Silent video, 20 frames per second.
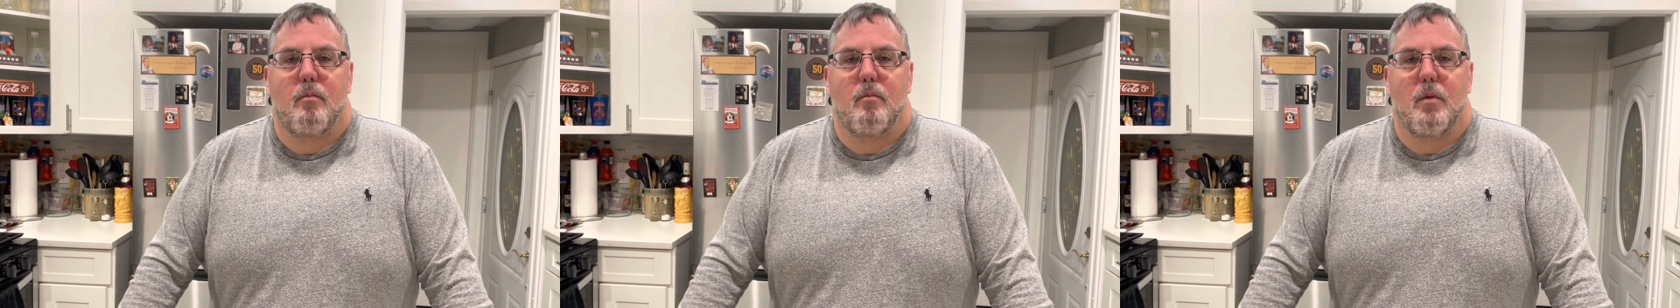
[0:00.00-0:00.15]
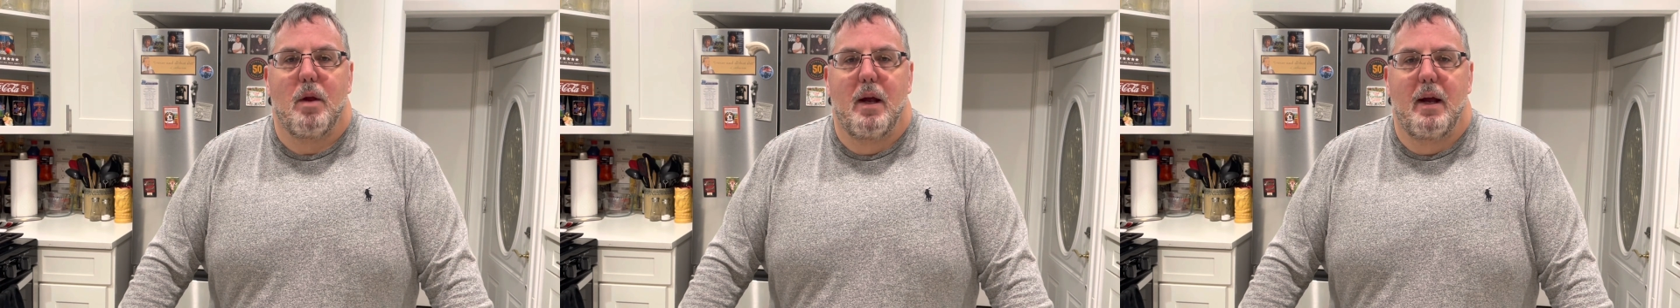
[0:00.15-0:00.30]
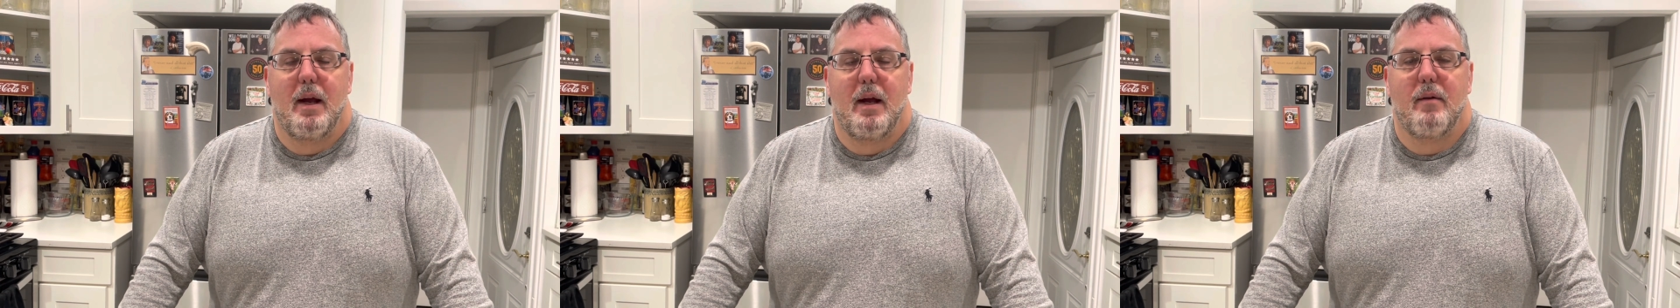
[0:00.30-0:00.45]

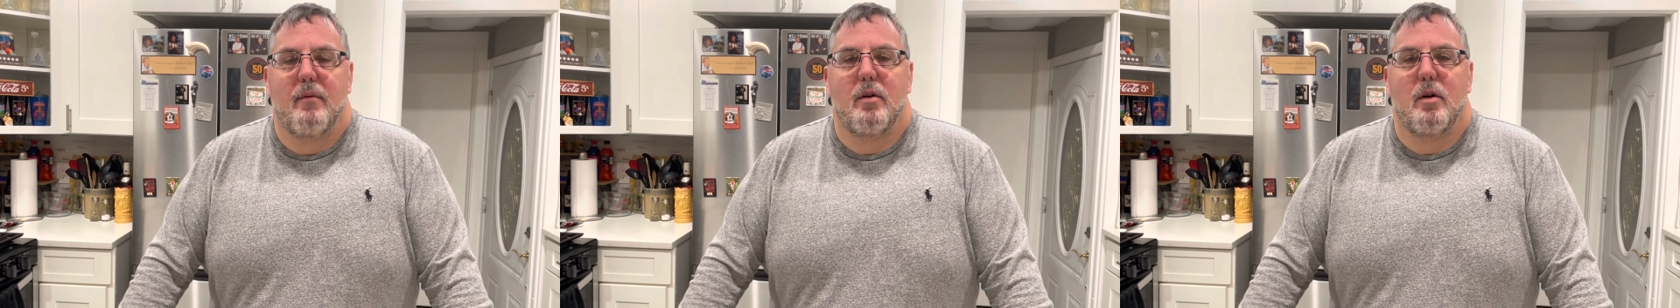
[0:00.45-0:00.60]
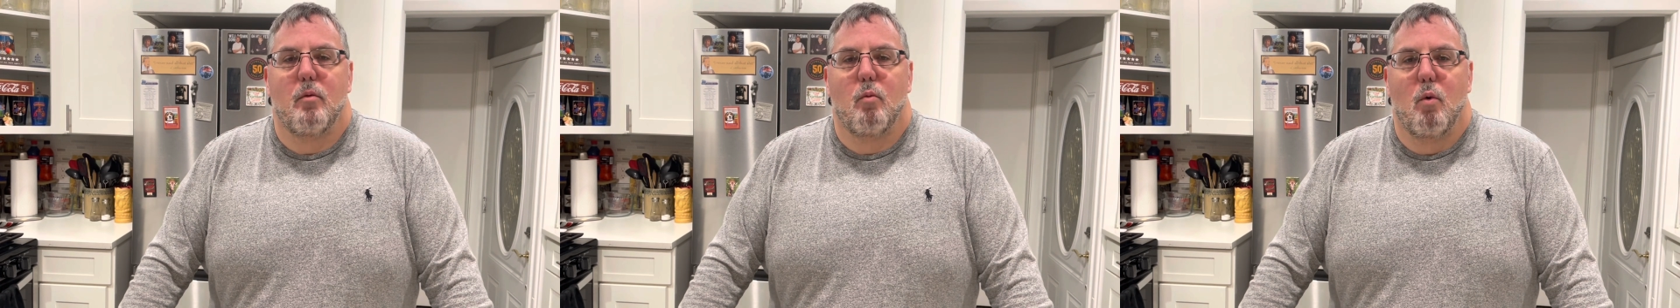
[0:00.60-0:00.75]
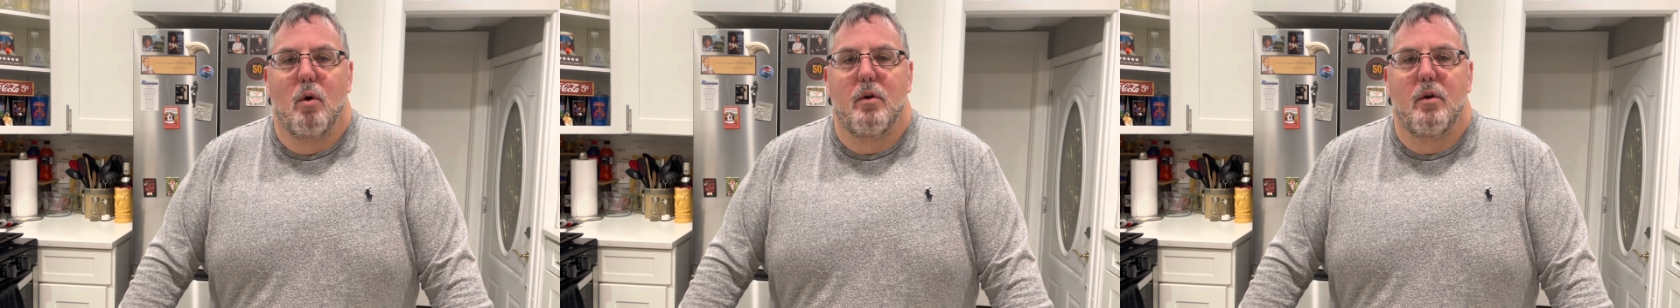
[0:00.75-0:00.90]
have a
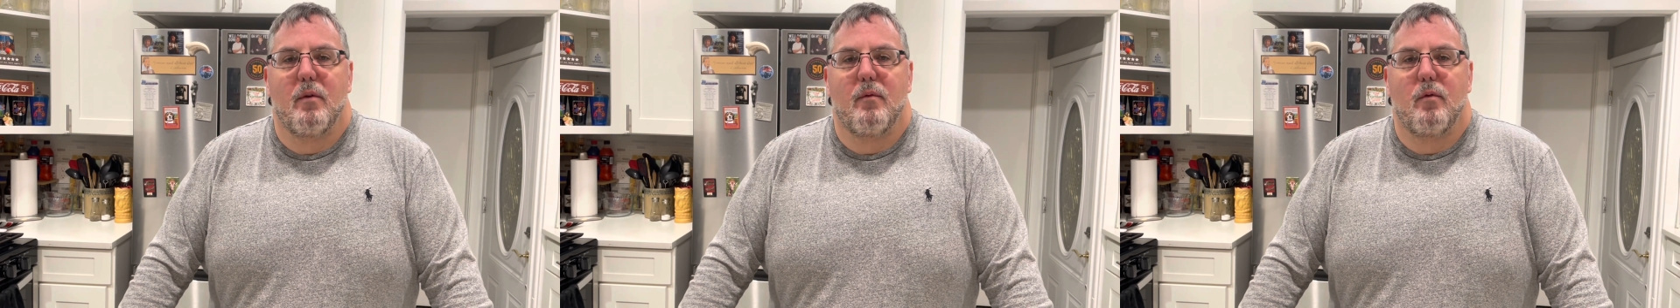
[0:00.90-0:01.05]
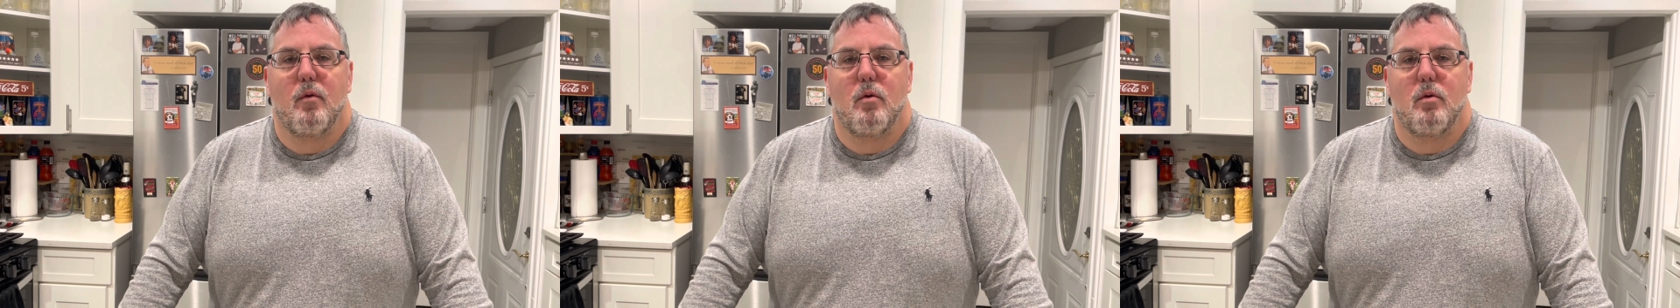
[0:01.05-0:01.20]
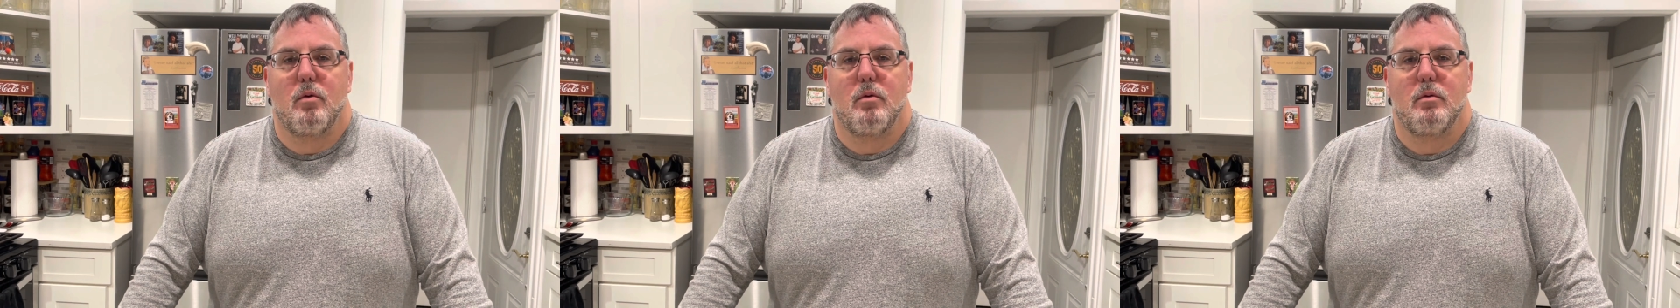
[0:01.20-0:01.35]

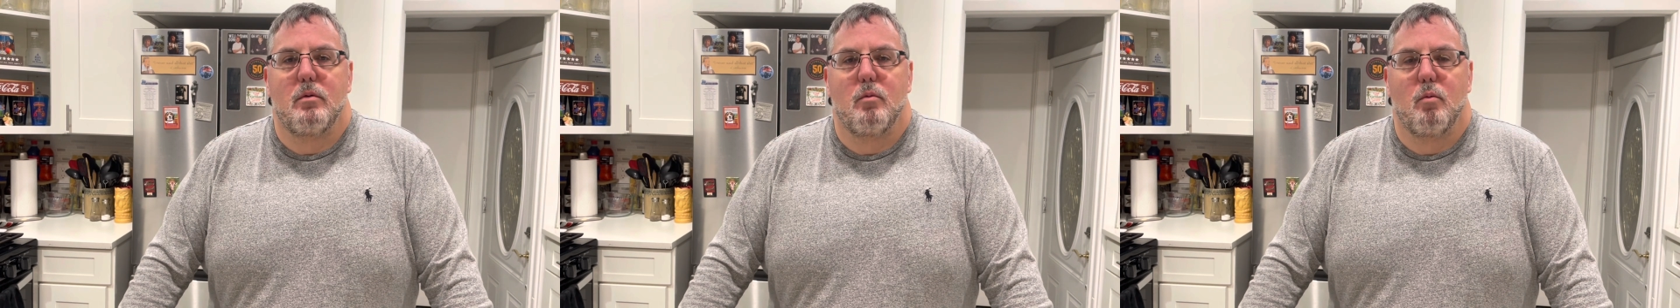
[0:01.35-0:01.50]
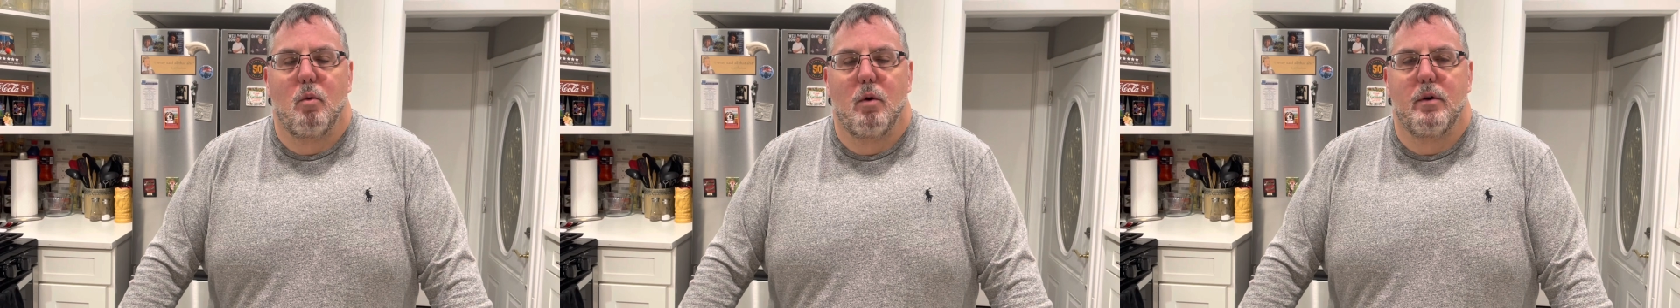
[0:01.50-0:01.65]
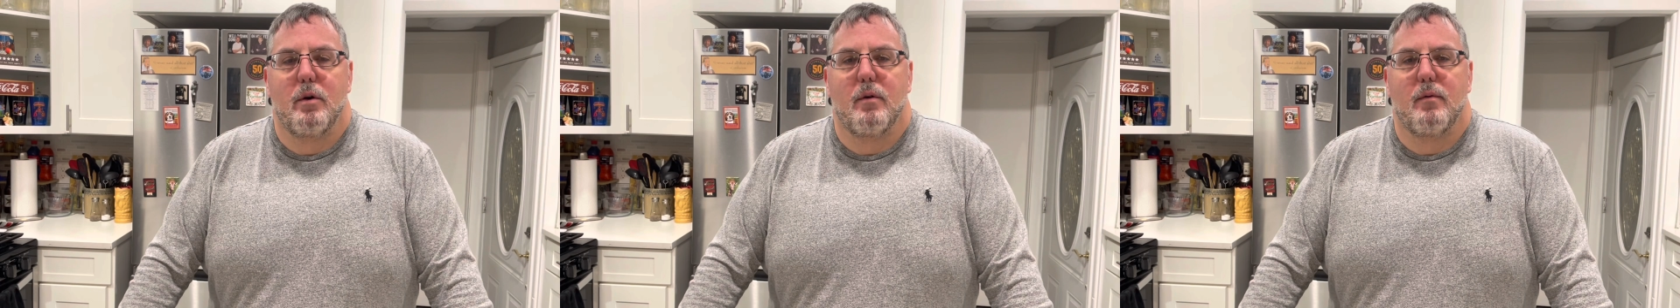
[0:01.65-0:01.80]
wonderful,
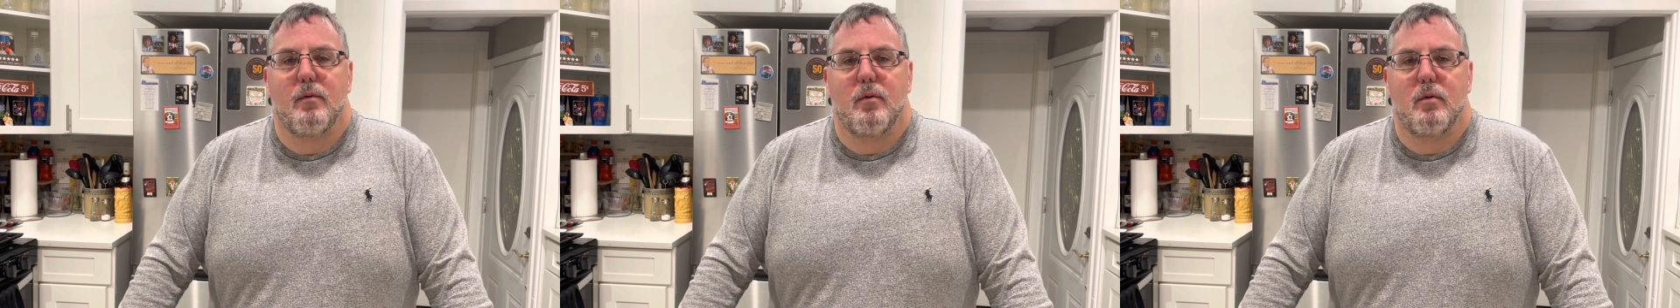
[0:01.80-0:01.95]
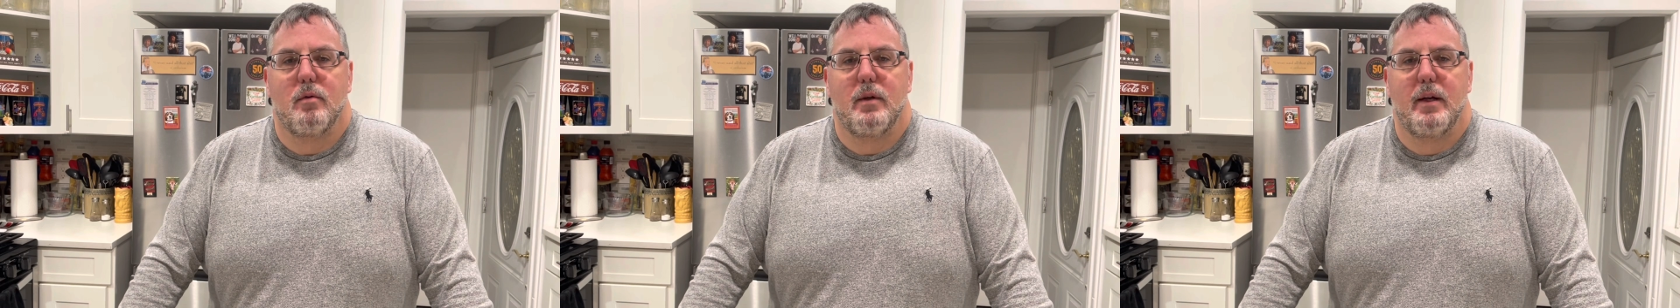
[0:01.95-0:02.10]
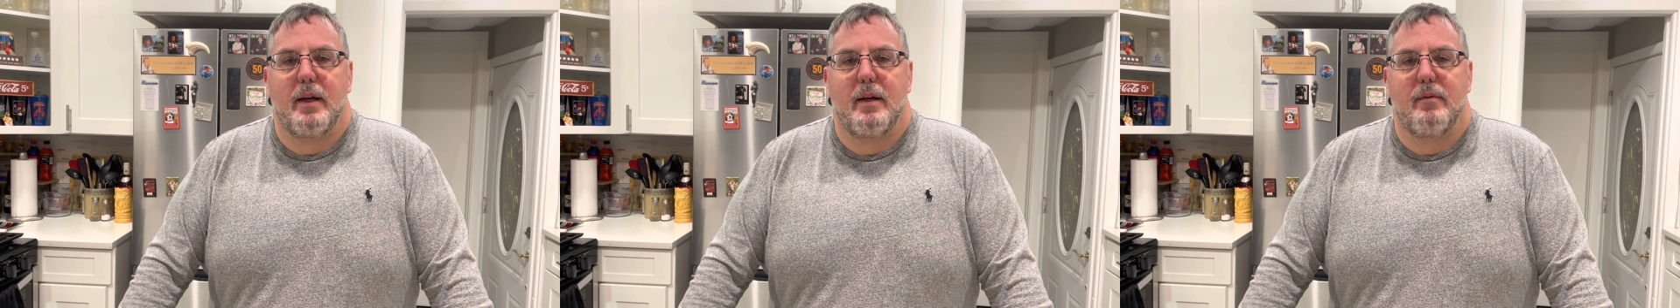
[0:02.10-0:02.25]

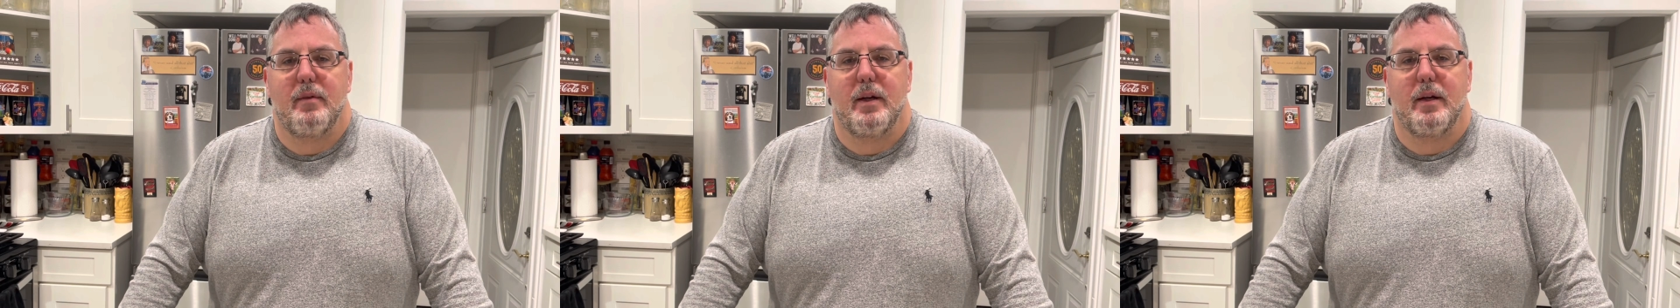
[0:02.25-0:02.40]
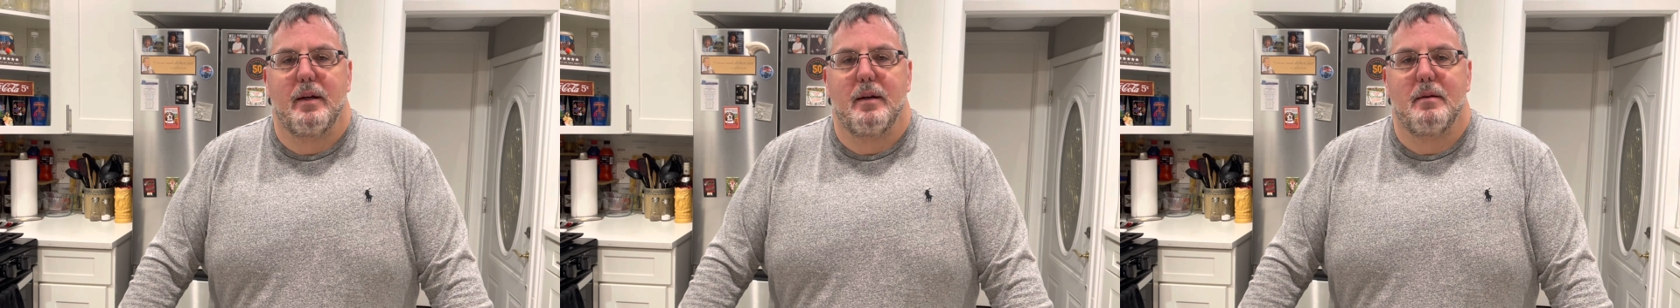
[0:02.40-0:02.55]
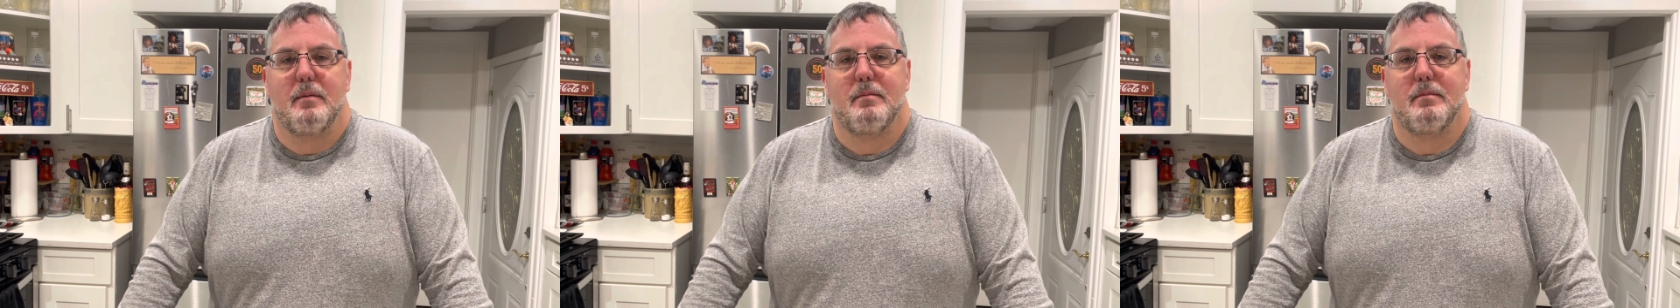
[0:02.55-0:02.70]
wonderful evening.